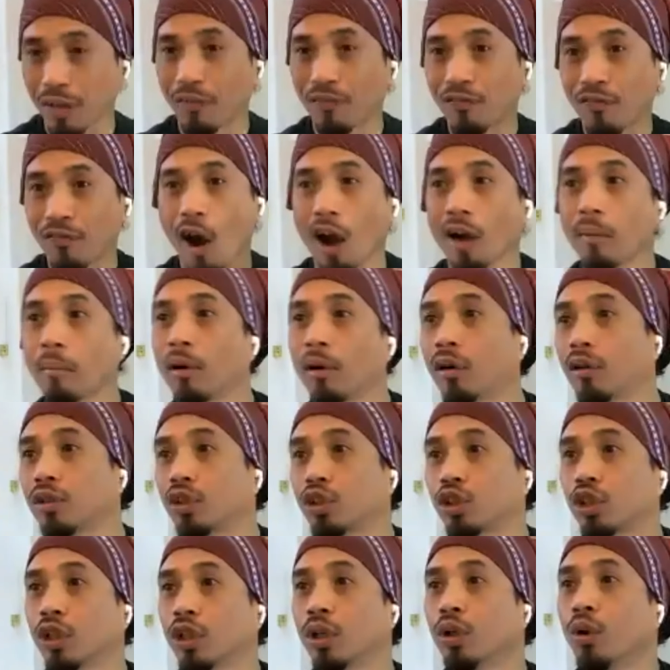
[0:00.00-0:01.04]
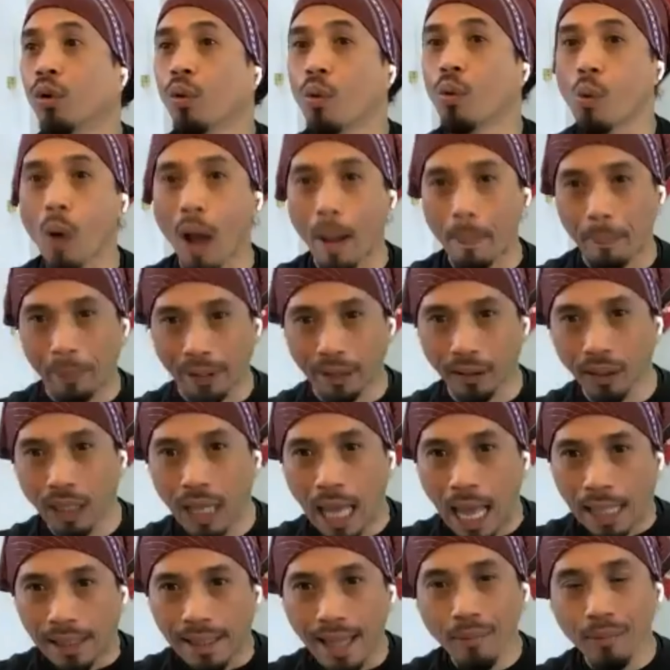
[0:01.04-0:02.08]
which is the farmer's
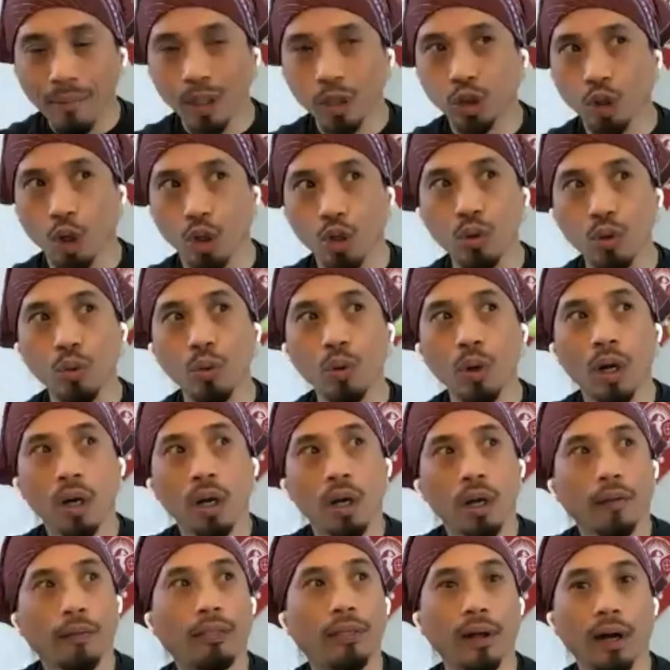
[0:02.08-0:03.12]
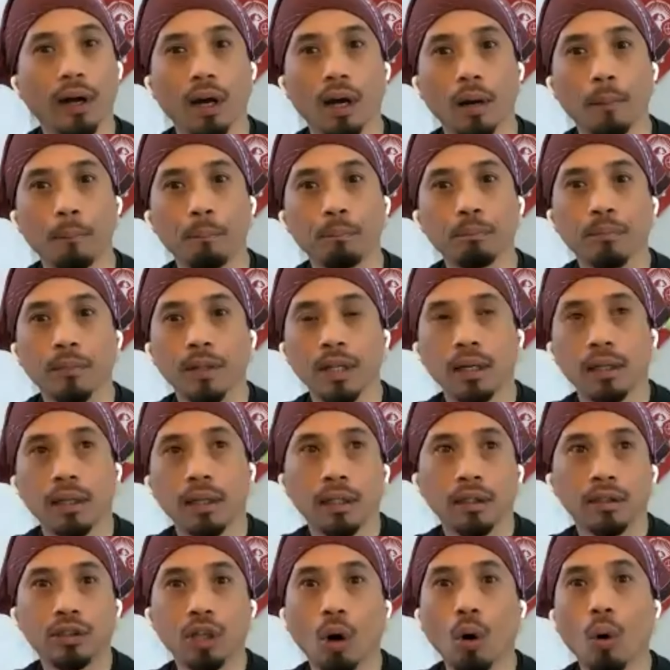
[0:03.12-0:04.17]
weapon. Now I'm gonna show you the
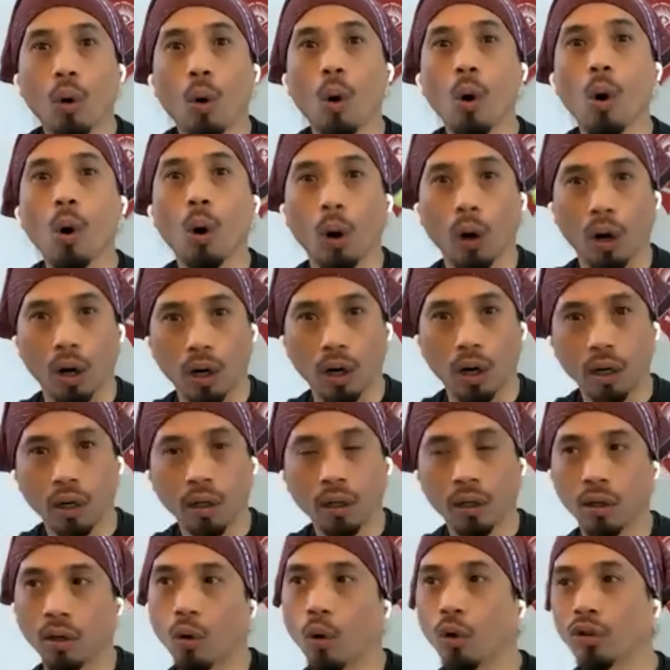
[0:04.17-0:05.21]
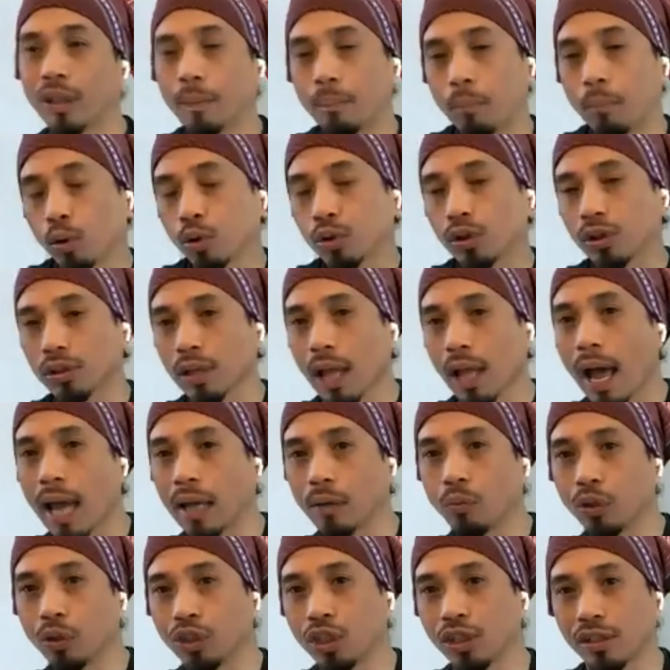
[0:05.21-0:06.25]
oar or the
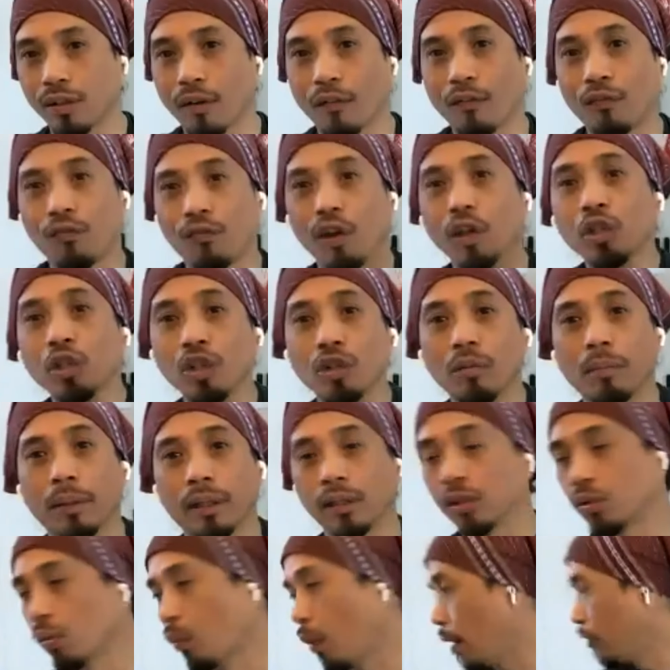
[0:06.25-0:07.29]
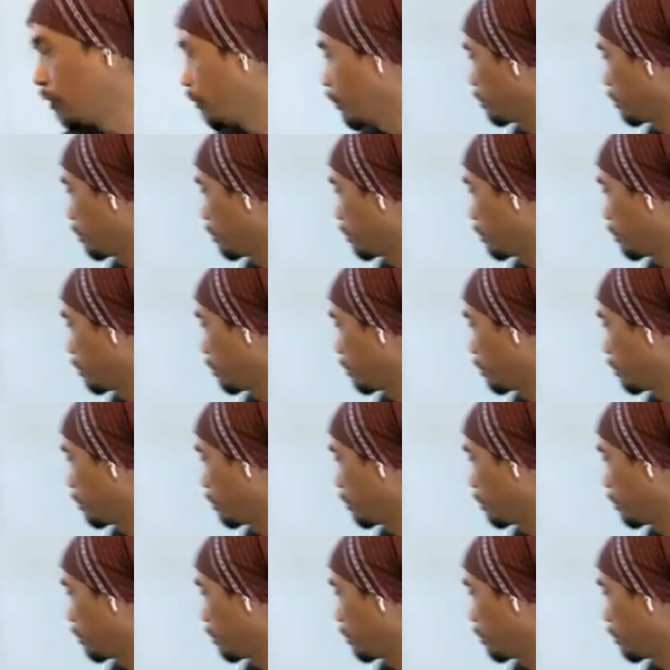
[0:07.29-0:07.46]
bugsai, which is the fisherman's